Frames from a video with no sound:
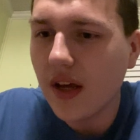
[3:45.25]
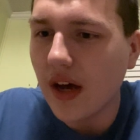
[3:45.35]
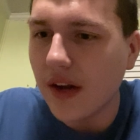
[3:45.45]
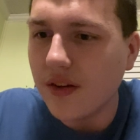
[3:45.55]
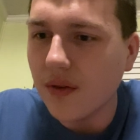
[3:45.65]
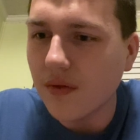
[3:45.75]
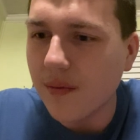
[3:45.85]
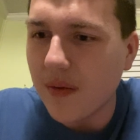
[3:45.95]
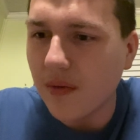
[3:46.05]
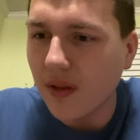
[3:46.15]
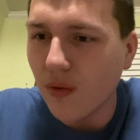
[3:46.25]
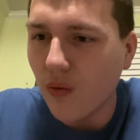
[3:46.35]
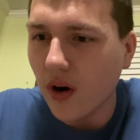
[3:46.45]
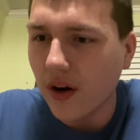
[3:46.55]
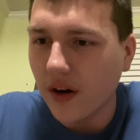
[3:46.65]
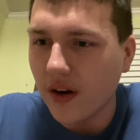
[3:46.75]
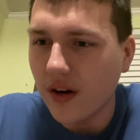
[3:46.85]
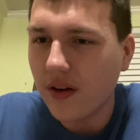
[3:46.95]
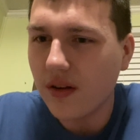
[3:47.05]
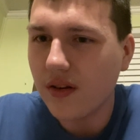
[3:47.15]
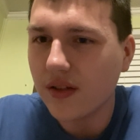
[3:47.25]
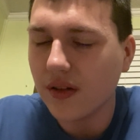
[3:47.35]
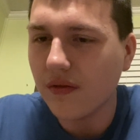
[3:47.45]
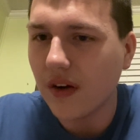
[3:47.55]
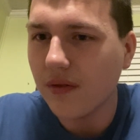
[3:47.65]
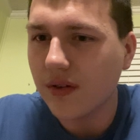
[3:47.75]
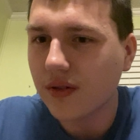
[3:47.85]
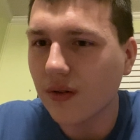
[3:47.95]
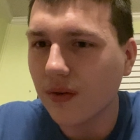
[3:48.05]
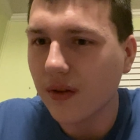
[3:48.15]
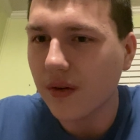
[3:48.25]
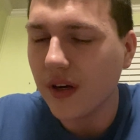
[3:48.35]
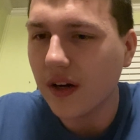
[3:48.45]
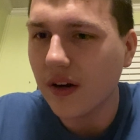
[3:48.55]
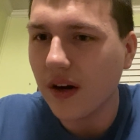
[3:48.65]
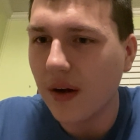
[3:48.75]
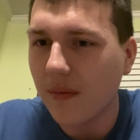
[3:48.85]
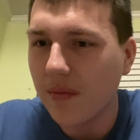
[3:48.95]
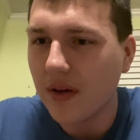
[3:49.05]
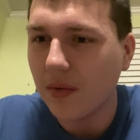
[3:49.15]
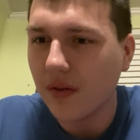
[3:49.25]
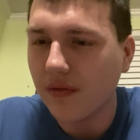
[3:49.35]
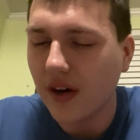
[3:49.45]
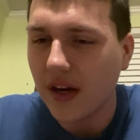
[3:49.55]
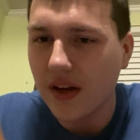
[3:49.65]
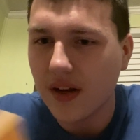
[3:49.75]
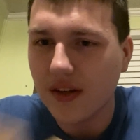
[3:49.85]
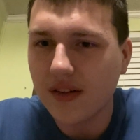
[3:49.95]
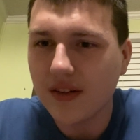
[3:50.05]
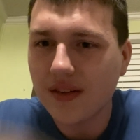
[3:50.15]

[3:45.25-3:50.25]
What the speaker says: I don't remember the word, so if I scroll through here, I might be able to find it.